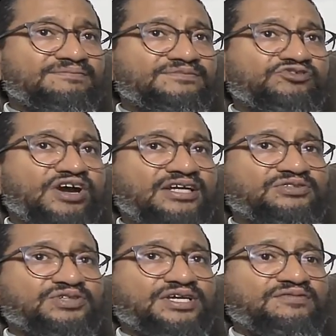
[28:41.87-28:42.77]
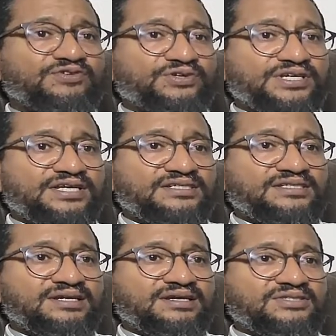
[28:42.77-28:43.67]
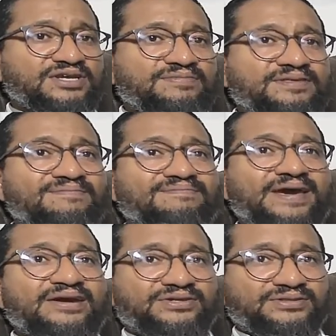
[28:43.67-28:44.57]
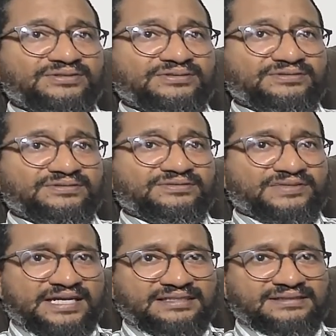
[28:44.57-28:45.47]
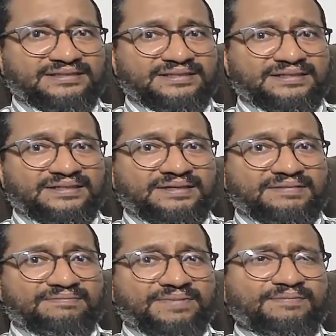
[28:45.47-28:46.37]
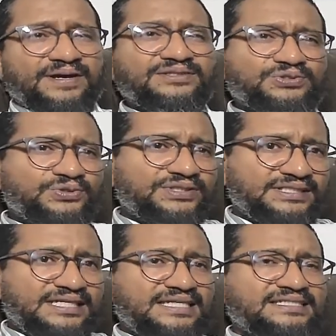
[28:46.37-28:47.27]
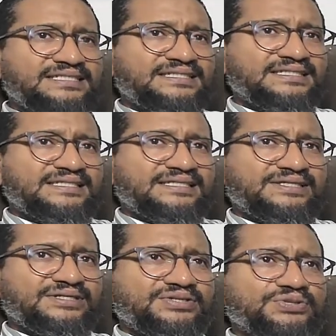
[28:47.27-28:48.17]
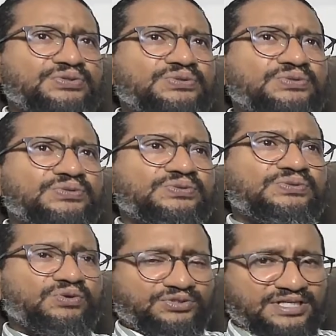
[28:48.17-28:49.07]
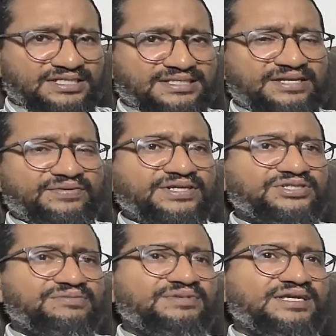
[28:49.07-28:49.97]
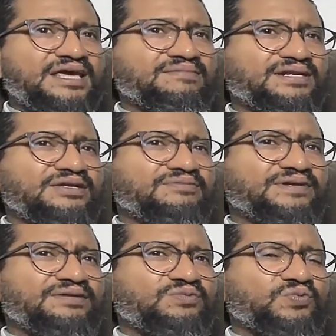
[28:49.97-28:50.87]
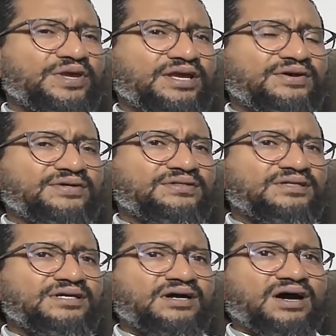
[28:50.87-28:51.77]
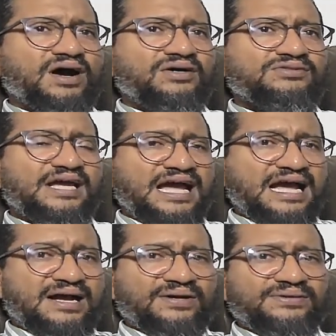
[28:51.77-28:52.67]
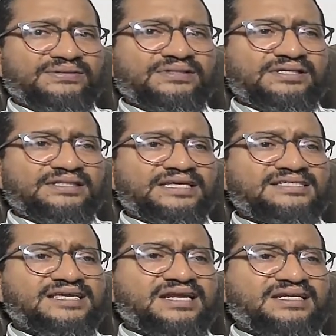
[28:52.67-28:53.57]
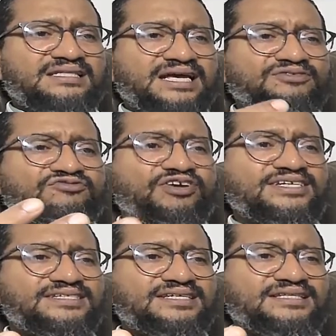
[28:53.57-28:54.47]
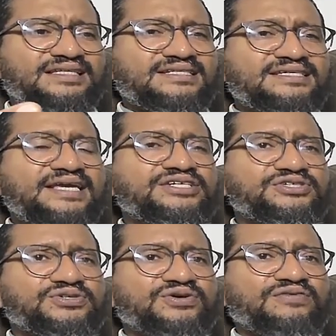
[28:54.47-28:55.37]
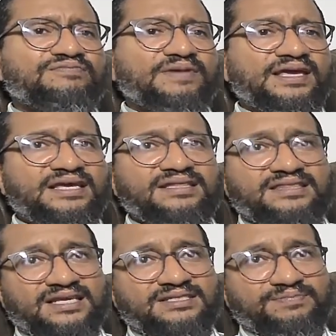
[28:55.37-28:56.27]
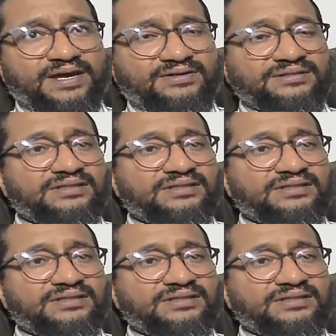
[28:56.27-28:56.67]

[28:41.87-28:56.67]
try to give your kids something better, right? But by doing that, you or this generation became a little bit weird on how they started addressing this issue of making things better.